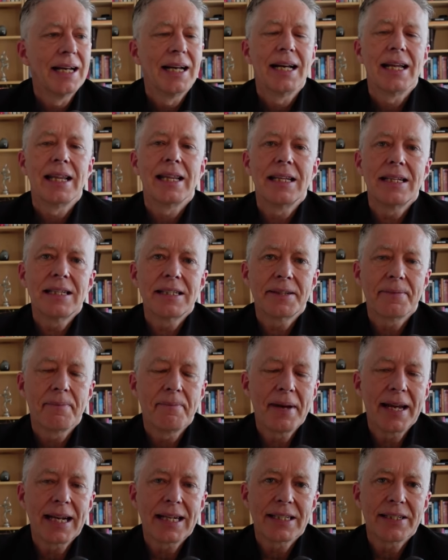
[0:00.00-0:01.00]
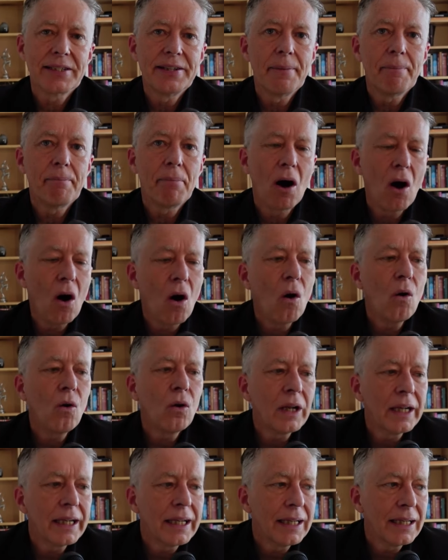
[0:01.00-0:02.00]
this makes
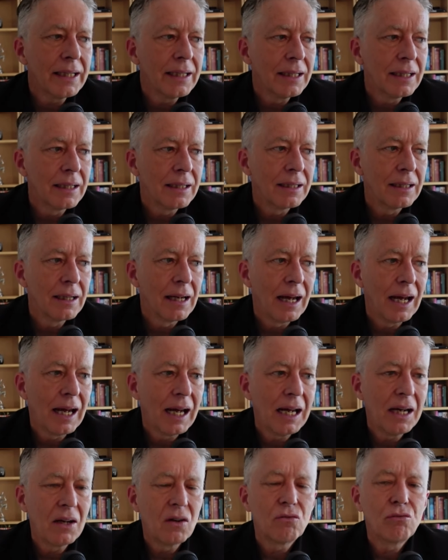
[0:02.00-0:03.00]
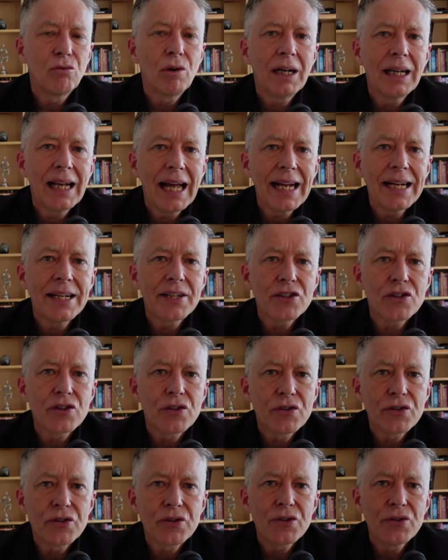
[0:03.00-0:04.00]
Napoleon uh, relate
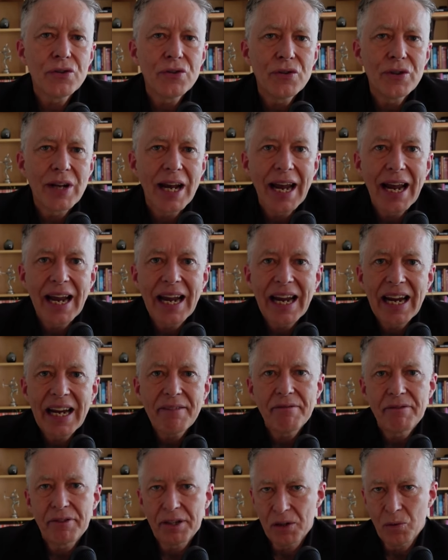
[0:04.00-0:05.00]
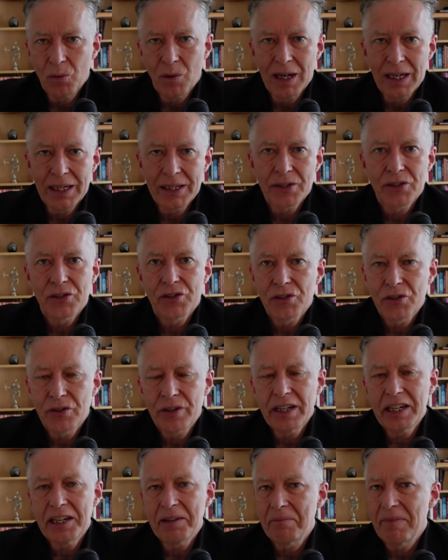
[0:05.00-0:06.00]
to everyone's
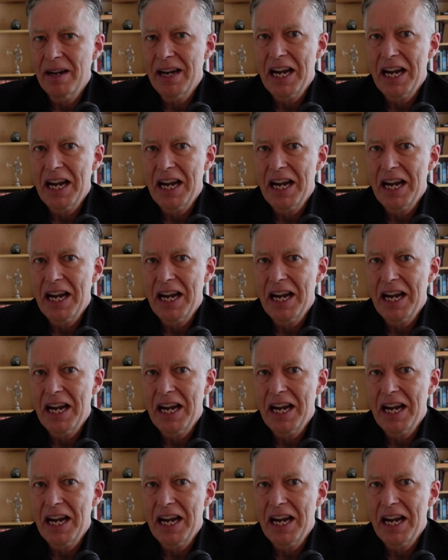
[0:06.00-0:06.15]
dream.